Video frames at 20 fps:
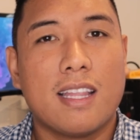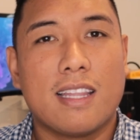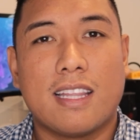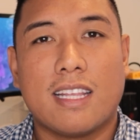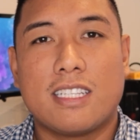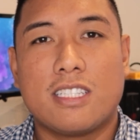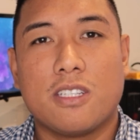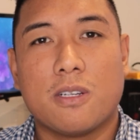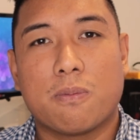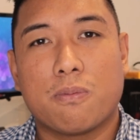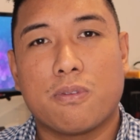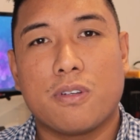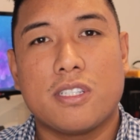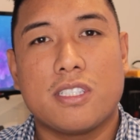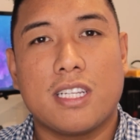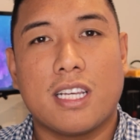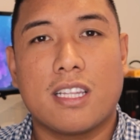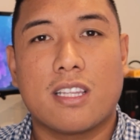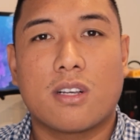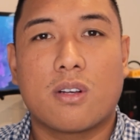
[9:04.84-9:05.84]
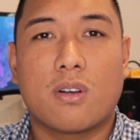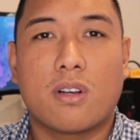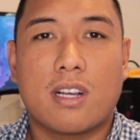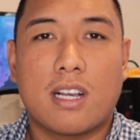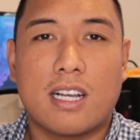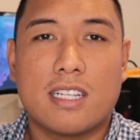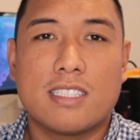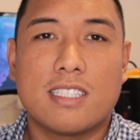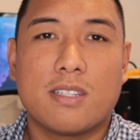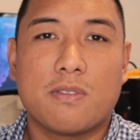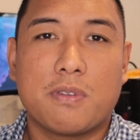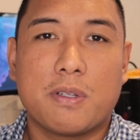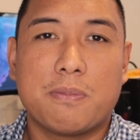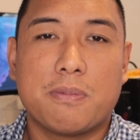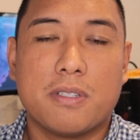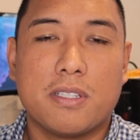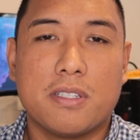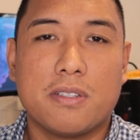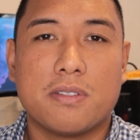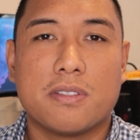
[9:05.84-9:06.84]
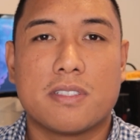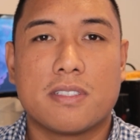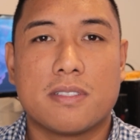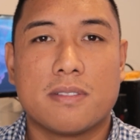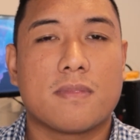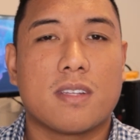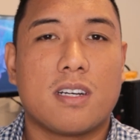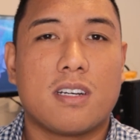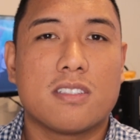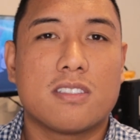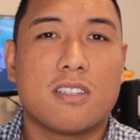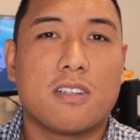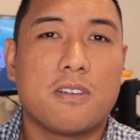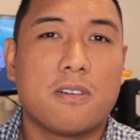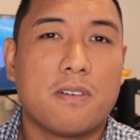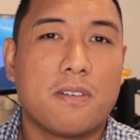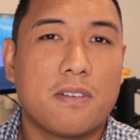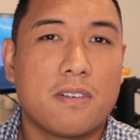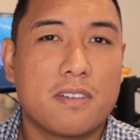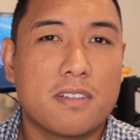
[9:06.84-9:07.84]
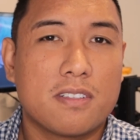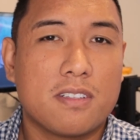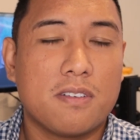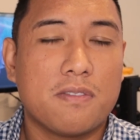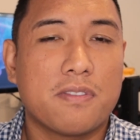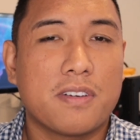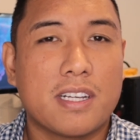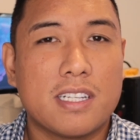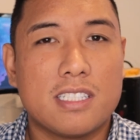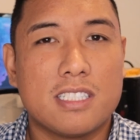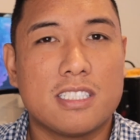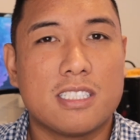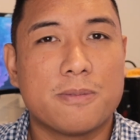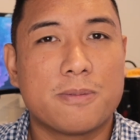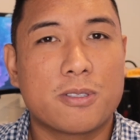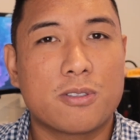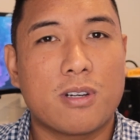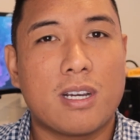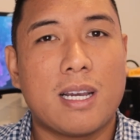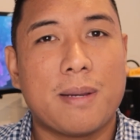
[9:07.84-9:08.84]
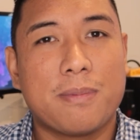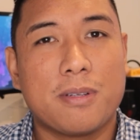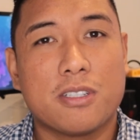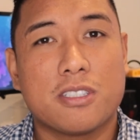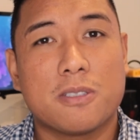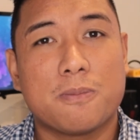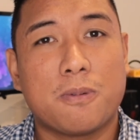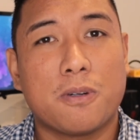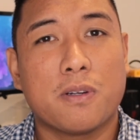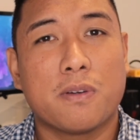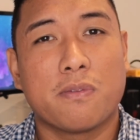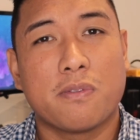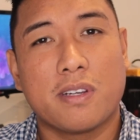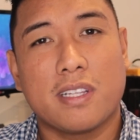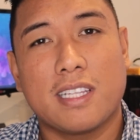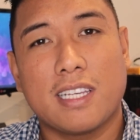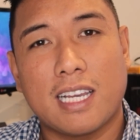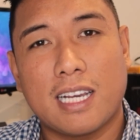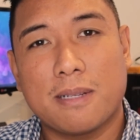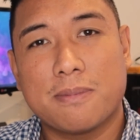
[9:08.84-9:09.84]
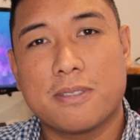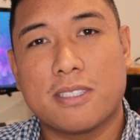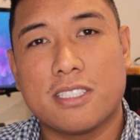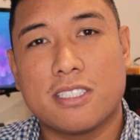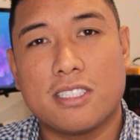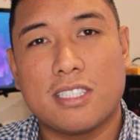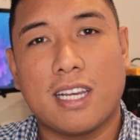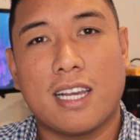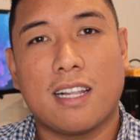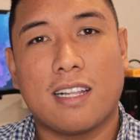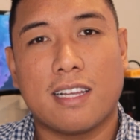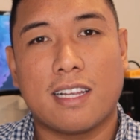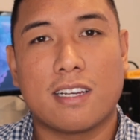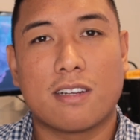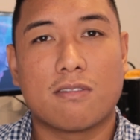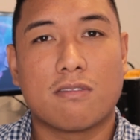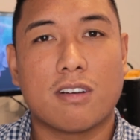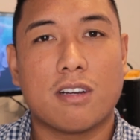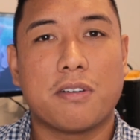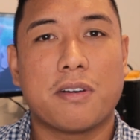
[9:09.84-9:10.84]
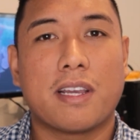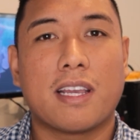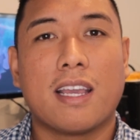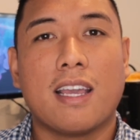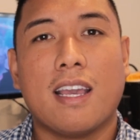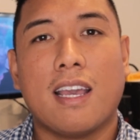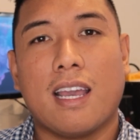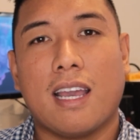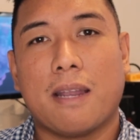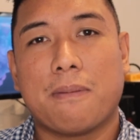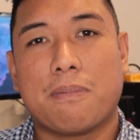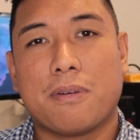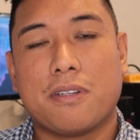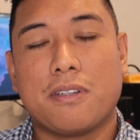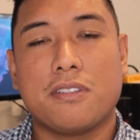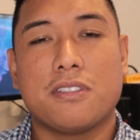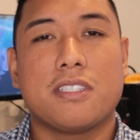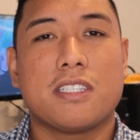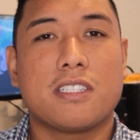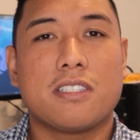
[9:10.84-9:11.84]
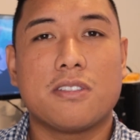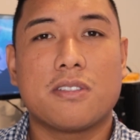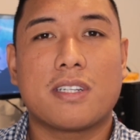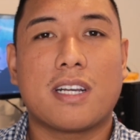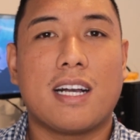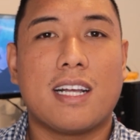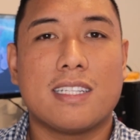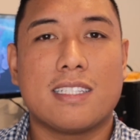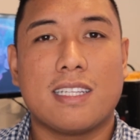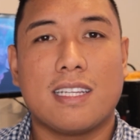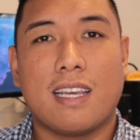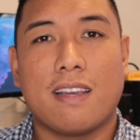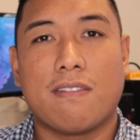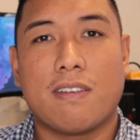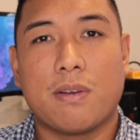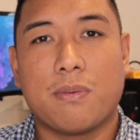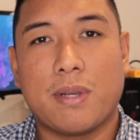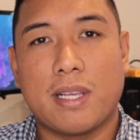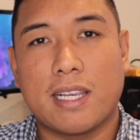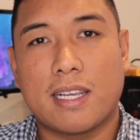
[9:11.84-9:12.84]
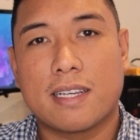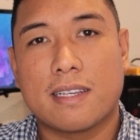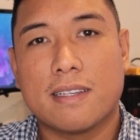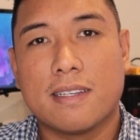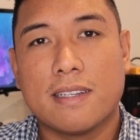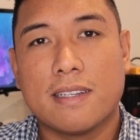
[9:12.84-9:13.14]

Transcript: that you appreciate the content we produce. Also, don't forget to subscribe. Your support really helps this channel in growing and producing new content every week.